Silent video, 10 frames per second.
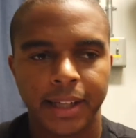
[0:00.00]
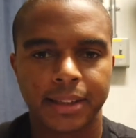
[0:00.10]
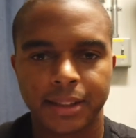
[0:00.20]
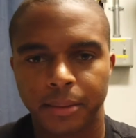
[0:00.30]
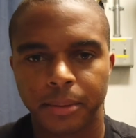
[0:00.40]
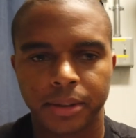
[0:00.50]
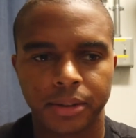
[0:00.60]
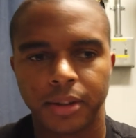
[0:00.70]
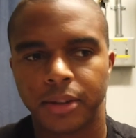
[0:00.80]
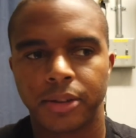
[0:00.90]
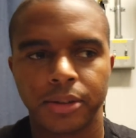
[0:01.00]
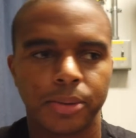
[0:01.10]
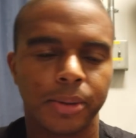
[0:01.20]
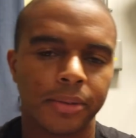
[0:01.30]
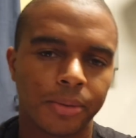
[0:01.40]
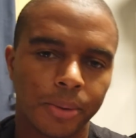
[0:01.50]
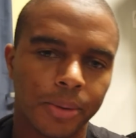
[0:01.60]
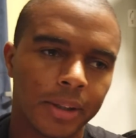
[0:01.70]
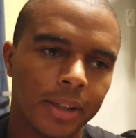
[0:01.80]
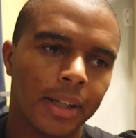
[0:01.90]
It's similar to their
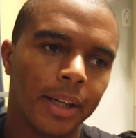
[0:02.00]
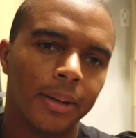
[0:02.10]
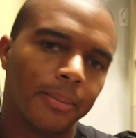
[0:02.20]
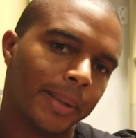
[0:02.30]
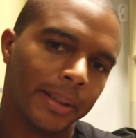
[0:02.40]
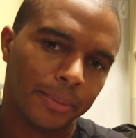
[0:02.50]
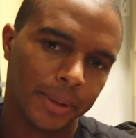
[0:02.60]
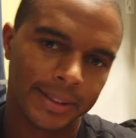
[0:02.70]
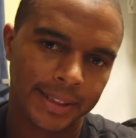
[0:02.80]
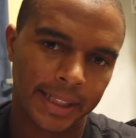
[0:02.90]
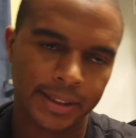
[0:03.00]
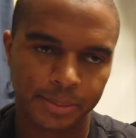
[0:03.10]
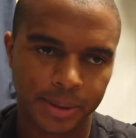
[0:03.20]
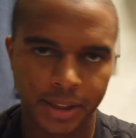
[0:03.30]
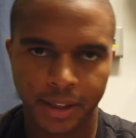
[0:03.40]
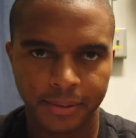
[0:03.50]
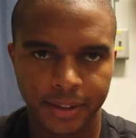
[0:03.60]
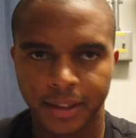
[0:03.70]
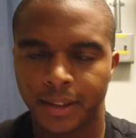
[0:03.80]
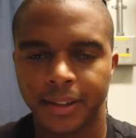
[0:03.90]
224, but we changed some stuff
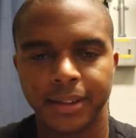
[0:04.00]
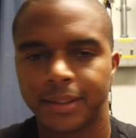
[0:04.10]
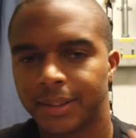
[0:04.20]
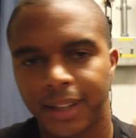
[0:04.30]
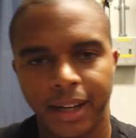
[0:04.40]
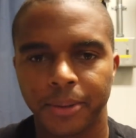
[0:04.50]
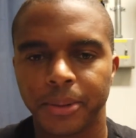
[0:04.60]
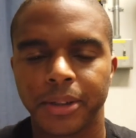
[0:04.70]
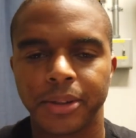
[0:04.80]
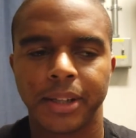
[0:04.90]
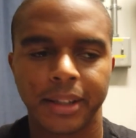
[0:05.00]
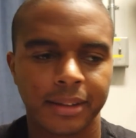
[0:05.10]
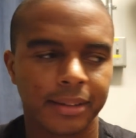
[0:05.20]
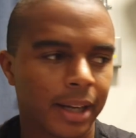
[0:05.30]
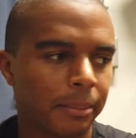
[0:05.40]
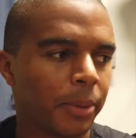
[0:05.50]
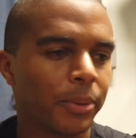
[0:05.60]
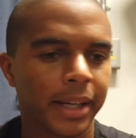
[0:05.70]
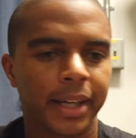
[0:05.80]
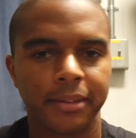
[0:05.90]
and did all this. I don't want to do that this time. I
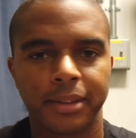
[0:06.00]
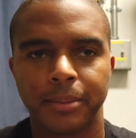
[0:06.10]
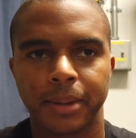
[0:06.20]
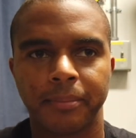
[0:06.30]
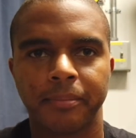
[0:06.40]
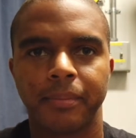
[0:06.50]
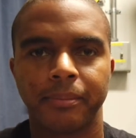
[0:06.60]
want to have something.